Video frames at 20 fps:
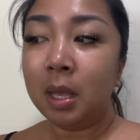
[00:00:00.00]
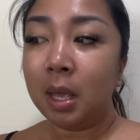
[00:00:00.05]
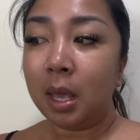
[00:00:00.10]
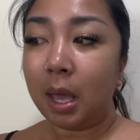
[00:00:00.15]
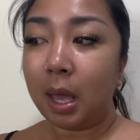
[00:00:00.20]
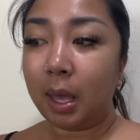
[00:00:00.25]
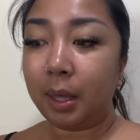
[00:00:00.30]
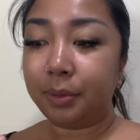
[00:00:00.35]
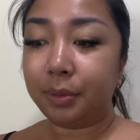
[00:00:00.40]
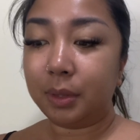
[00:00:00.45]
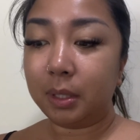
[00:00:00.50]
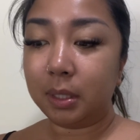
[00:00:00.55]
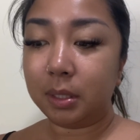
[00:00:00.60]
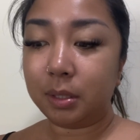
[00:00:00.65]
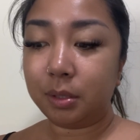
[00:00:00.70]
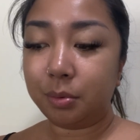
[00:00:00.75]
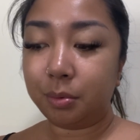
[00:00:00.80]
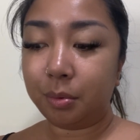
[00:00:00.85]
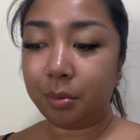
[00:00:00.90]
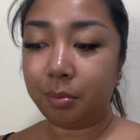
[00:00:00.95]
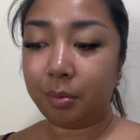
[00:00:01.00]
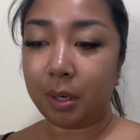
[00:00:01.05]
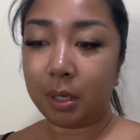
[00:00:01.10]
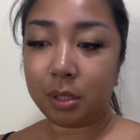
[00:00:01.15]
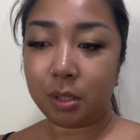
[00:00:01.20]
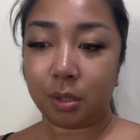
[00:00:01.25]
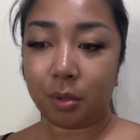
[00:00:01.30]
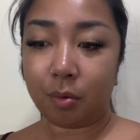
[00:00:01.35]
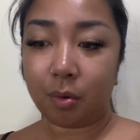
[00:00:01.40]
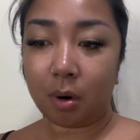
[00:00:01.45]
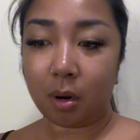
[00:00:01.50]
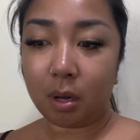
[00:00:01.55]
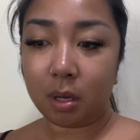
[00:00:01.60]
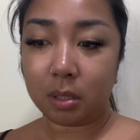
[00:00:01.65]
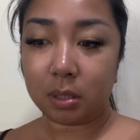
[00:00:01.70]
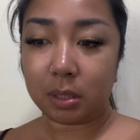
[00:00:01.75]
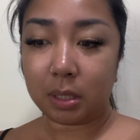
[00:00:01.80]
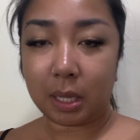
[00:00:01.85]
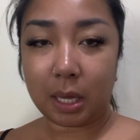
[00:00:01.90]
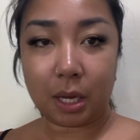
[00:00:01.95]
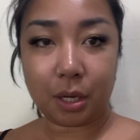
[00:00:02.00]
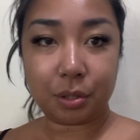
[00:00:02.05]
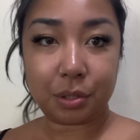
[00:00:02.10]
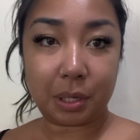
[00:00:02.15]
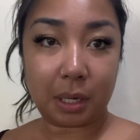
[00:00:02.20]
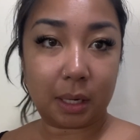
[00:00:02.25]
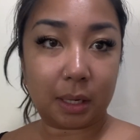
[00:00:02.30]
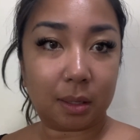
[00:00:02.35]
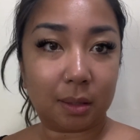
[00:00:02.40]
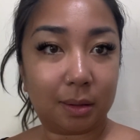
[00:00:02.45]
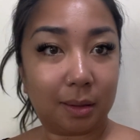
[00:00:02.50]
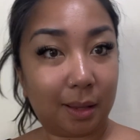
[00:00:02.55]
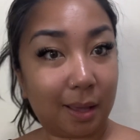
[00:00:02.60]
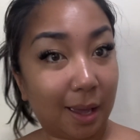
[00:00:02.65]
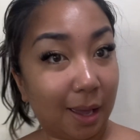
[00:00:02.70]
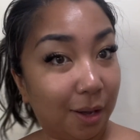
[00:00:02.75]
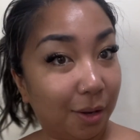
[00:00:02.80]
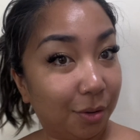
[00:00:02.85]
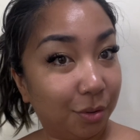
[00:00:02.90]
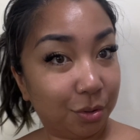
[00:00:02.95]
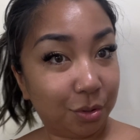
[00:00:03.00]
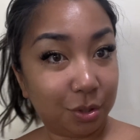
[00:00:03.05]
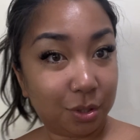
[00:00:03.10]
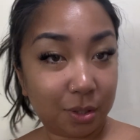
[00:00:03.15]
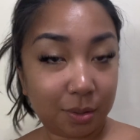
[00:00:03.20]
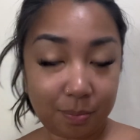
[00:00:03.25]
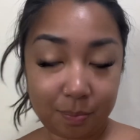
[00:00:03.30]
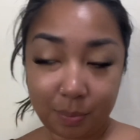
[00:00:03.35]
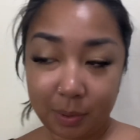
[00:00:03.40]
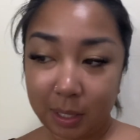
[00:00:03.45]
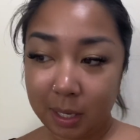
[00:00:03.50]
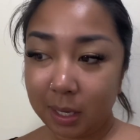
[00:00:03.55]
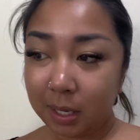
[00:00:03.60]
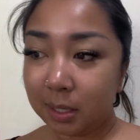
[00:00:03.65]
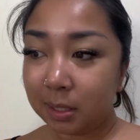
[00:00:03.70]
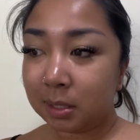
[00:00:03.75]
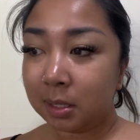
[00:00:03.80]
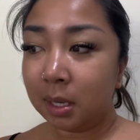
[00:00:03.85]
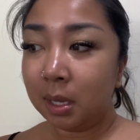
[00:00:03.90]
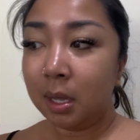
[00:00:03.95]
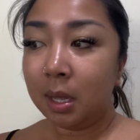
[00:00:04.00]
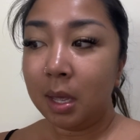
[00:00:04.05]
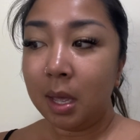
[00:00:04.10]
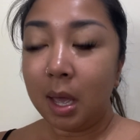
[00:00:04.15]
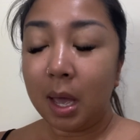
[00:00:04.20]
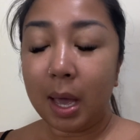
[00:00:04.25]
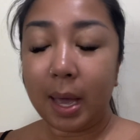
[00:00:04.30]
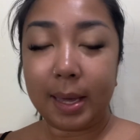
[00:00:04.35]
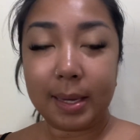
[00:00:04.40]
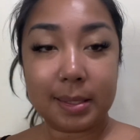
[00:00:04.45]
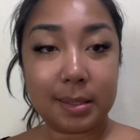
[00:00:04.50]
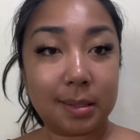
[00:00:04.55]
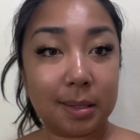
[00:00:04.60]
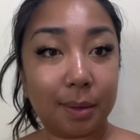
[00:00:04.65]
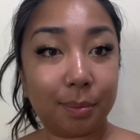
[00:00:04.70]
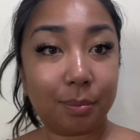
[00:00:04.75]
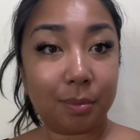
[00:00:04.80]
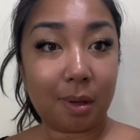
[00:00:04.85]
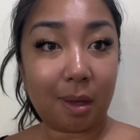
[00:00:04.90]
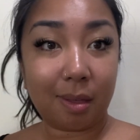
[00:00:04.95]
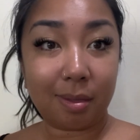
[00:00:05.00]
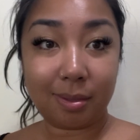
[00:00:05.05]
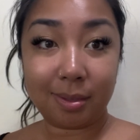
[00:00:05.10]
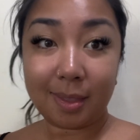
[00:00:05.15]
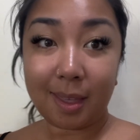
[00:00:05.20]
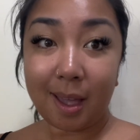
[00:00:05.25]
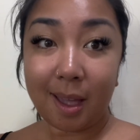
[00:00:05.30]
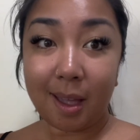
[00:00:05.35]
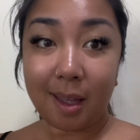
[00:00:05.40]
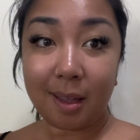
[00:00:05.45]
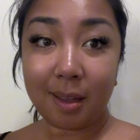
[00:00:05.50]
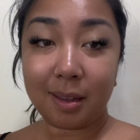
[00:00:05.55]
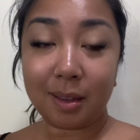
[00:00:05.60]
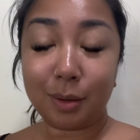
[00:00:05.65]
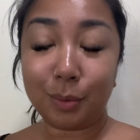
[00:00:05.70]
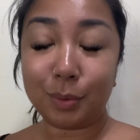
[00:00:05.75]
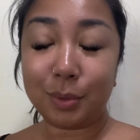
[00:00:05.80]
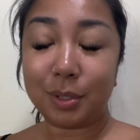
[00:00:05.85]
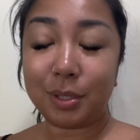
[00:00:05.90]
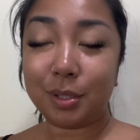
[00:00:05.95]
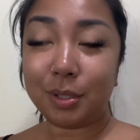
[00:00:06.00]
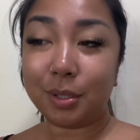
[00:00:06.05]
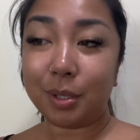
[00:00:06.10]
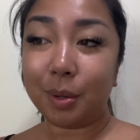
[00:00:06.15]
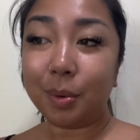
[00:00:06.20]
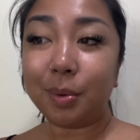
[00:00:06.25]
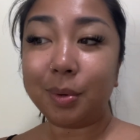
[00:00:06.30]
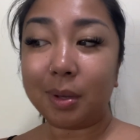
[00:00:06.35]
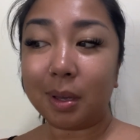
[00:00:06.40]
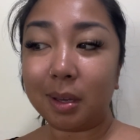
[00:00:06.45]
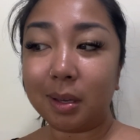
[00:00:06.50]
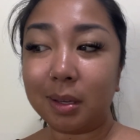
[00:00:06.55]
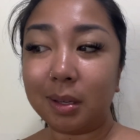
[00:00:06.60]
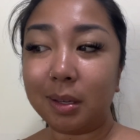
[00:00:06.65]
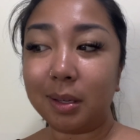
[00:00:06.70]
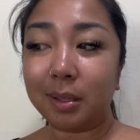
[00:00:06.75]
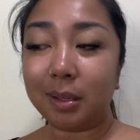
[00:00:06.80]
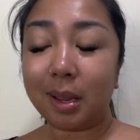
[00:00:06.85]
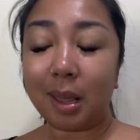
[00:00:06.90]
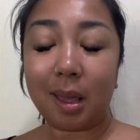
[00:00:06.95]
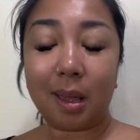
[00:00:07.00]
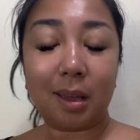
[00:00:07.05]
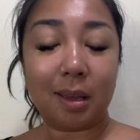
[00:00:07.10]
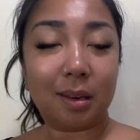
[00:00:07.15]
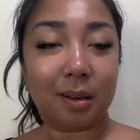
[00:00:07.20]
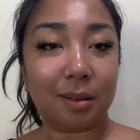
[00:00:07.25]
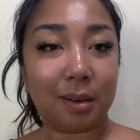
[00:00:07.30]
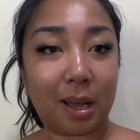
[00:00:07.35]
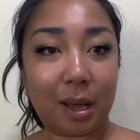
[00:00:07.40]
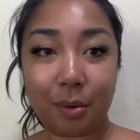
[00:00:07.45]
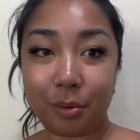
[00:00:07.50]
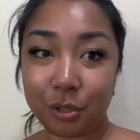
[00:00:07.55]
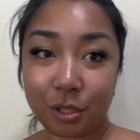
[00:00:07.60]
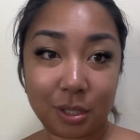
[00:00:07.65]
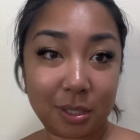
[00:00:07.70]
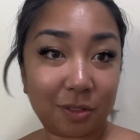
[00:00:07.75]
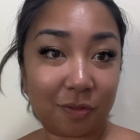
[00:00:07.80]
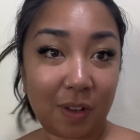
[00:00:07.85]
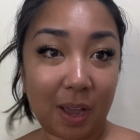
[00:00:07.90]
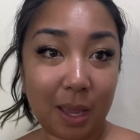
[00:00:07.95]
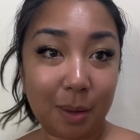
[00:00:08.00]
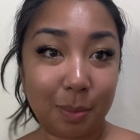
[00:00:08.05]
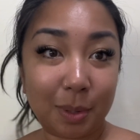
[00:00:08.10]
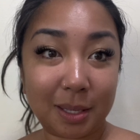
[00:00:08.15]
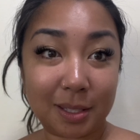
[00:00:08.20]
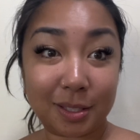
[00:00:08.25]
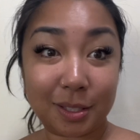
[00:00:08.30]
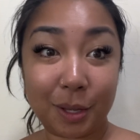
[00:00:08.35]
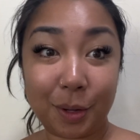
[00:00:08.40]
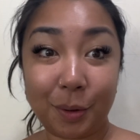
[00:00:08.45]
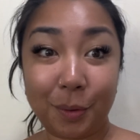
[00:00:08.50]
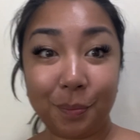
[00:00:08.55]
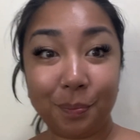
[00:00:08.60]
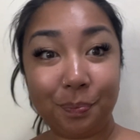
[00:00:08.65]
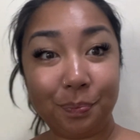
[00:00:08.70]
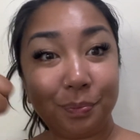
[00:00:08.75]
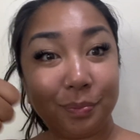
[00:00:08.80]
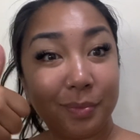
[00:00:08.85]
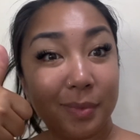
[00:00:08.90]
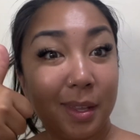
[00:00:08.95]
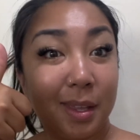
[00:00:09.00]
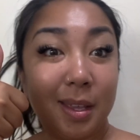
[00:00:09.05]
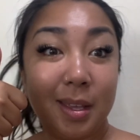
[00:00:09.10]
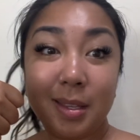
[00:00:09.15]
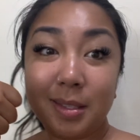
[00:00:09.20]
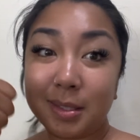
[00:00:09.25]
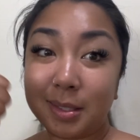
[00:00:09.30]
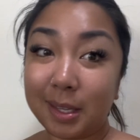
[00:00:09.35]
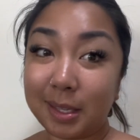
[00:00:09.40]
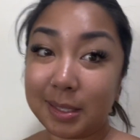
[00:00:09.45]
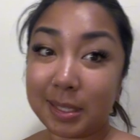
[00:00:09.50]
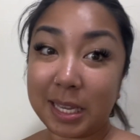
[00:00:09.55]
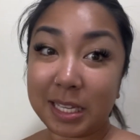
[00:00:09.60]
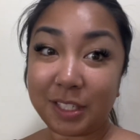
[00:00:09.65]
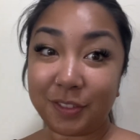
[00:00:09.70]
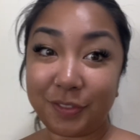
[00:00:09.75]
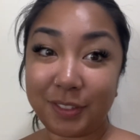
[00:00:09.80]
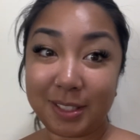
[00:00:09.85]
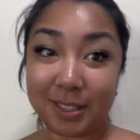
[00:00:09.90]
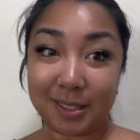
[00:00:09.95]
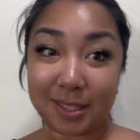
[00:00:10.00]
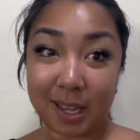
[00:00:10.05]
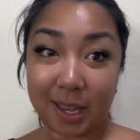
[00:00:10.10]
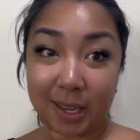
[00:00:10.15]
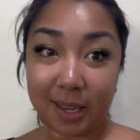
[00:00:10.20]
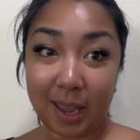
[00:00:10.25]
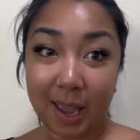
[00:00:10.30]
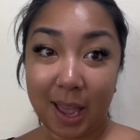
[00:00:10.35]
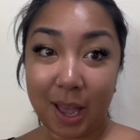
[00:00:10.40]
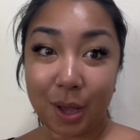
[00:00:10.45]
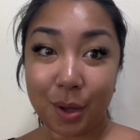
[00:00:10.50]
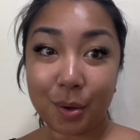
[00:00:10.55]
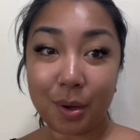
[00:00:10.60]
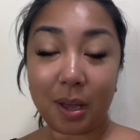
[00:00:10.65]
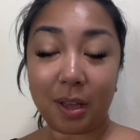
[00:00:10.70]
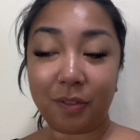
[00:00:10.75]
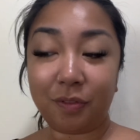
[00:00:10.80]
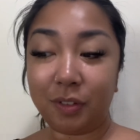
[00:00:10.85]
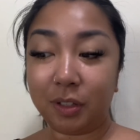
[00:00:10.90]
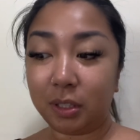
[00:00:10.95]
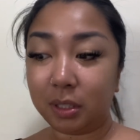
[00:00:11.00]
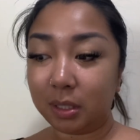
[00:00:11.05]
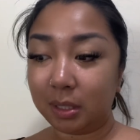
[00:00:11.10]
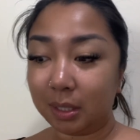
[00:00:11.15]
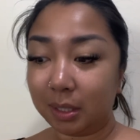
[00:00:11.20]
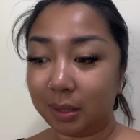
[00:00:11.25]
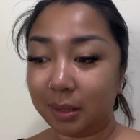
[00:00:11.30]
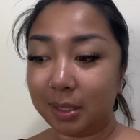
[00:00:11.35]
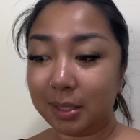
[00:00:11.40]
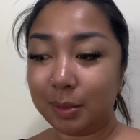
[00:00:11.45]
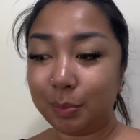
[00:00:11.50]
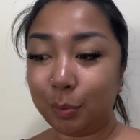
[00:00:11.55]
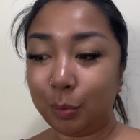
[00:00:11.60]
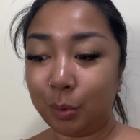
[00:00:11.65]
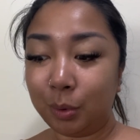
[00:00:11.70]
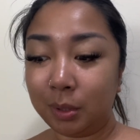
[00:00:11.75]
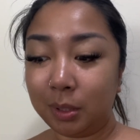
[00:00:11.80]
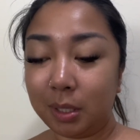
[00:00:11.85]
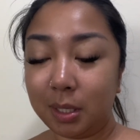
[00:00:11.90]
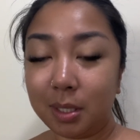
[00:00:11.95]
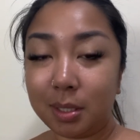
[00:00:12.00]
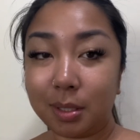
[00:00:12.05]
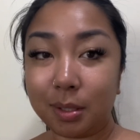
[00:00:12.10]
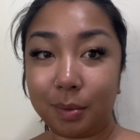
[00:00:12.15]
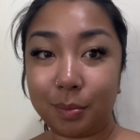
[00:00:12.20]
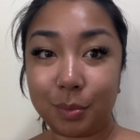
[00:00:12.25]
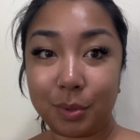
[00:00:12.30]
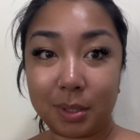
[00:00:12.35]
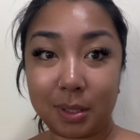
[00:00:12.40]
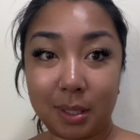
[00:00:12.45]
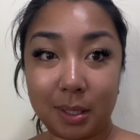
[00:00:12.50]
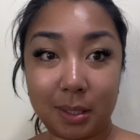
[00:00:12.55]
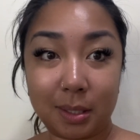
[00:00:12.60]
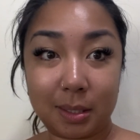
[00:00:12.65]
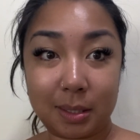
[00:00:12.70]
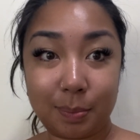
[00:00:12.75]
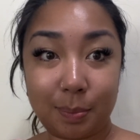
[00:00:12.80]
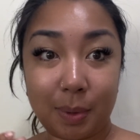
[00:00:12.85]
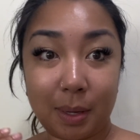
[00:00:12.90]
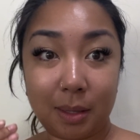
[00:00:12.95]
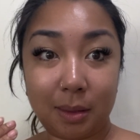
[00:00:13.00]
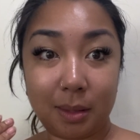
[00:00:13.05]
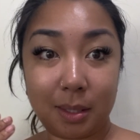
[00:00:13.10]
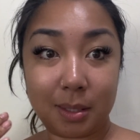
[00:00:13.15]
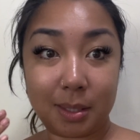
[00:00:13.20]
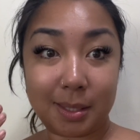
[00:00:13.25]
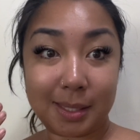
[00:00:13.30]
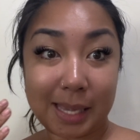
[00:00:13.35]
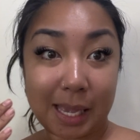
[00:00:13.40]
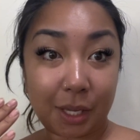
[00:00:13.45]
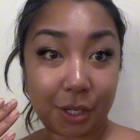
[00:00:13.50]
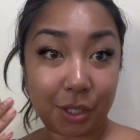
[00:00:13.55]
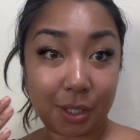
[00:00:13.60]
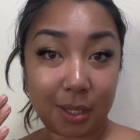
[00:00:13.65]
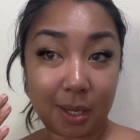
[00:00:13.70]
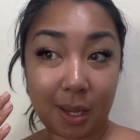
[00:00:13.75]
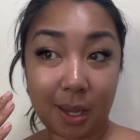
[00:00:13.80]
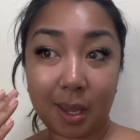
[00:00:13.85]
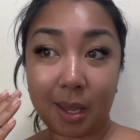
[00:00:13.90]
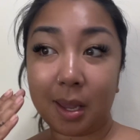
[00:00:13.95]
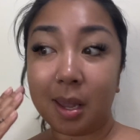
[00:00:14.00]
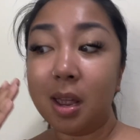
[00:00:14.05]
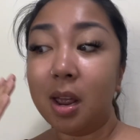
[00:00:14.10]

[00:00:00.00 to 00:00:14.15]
at this restaurant slash like lounge place. I sipped on that, it was so good, and I was just vibing. So successful night out. I feel good this morning, so I'm just gonna spend this Saturday